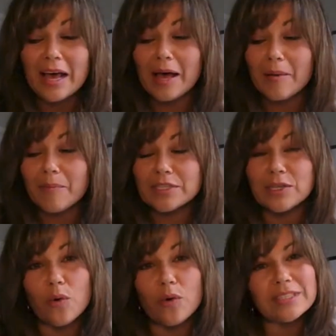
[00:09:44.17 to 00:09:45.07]
Um,
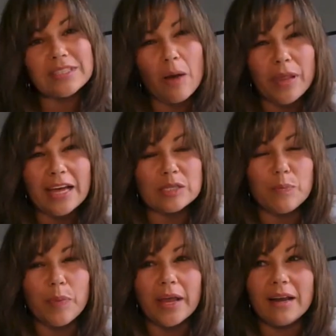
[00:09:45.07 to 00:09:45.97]
so it's
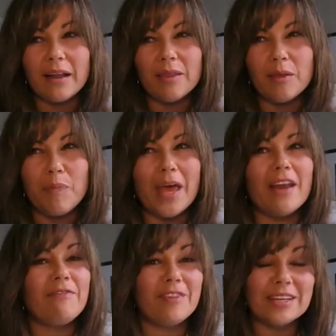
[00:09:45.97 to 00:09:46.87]
complex, but the
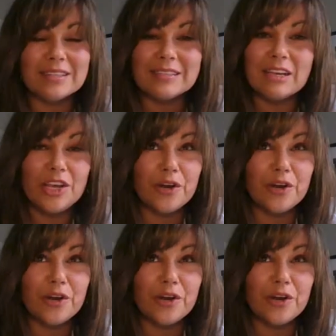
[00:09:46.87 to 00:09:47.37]
benefits,